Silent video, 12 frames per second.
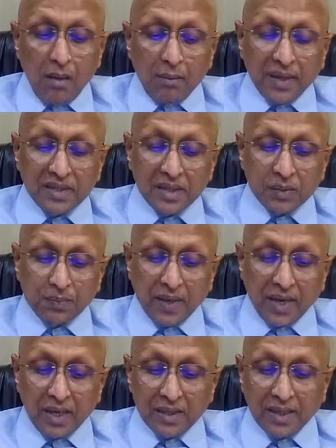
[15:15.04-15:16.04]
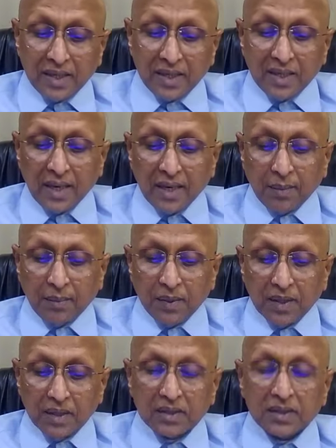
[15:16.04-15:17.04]
Face is pale, death-like
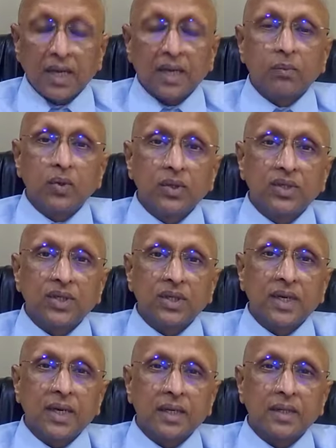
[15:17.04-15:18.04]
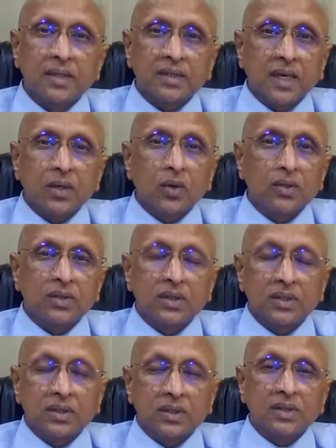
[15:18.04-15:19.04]
appearance, and bluish red. The
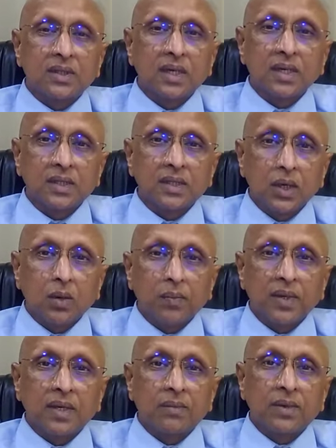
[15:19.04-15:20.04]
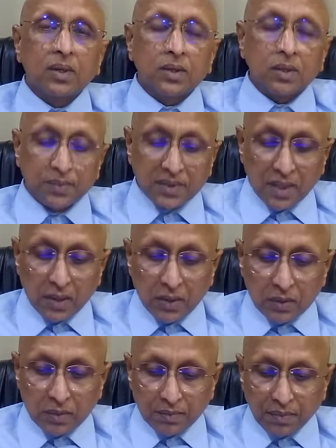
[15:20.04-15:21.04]
cyanosis is the result of it because of failure.